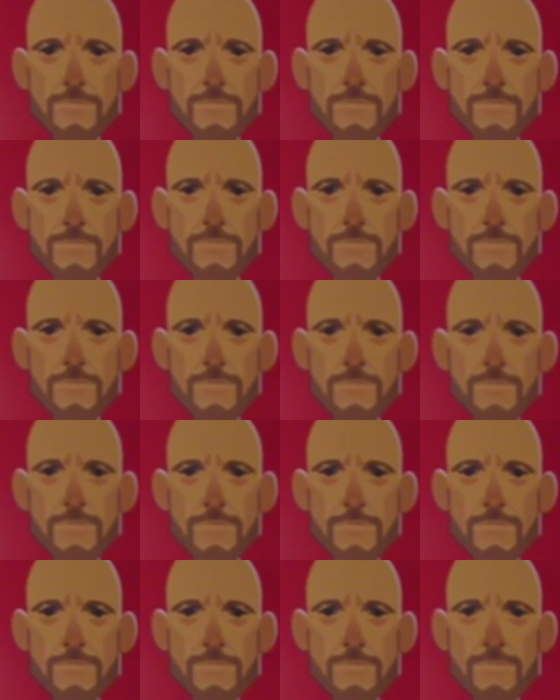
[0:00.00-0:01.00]

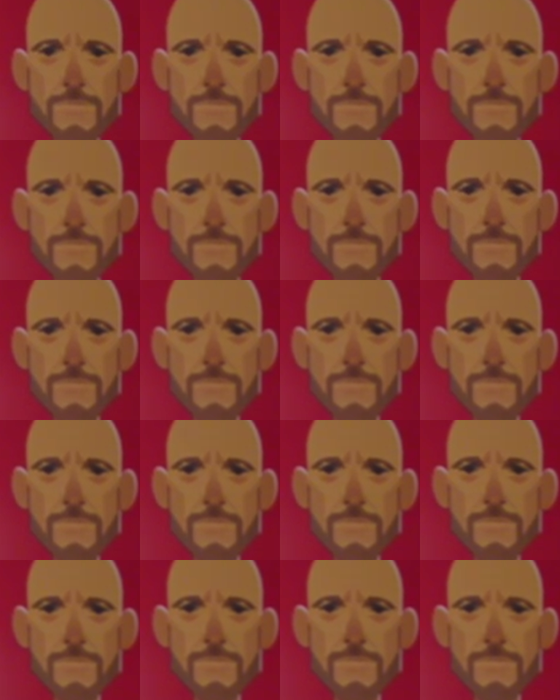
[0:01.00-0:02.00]

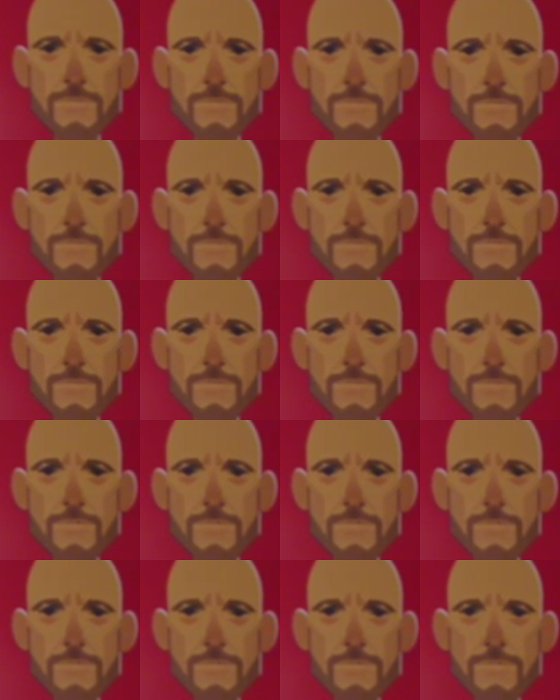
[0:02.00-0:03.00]

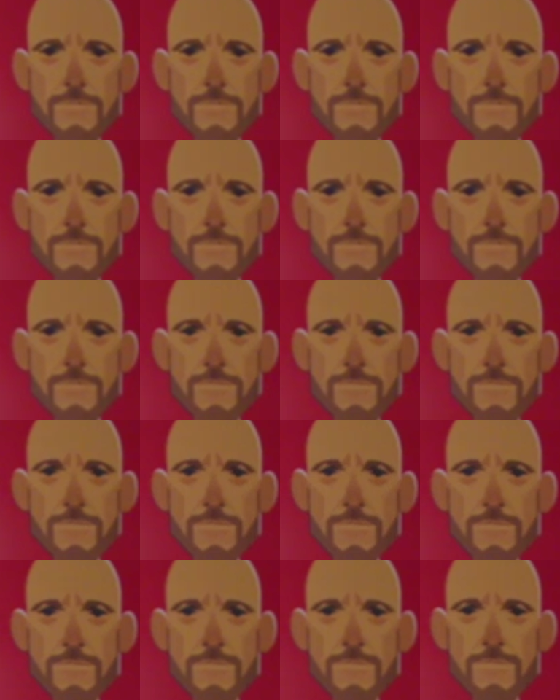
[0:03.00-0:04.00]

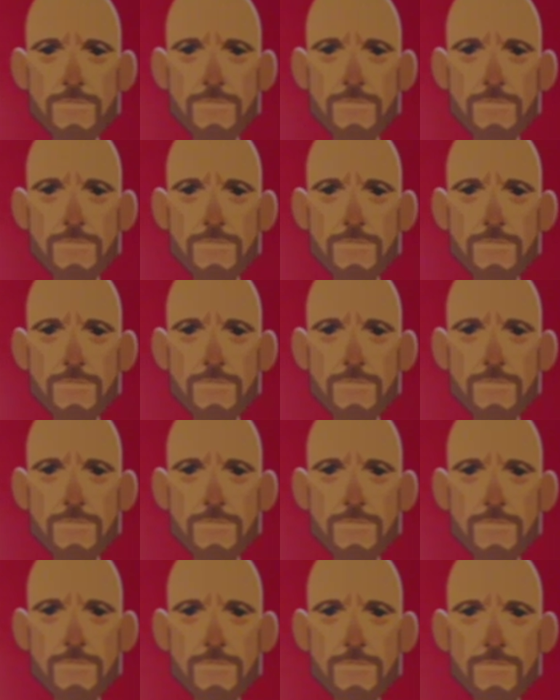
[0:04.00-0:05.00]

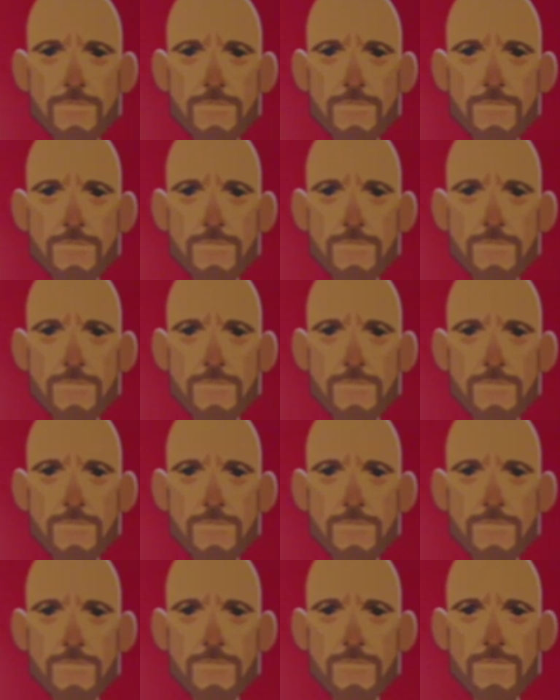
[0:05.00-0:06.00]

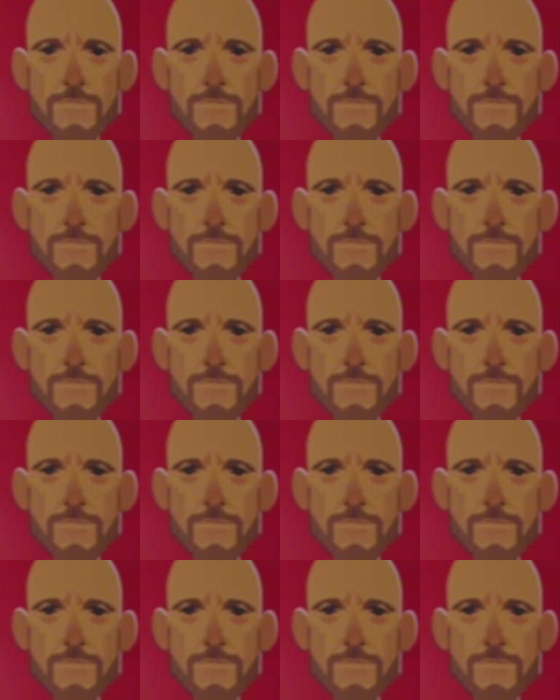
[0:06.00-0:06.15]
This person isn't speaking.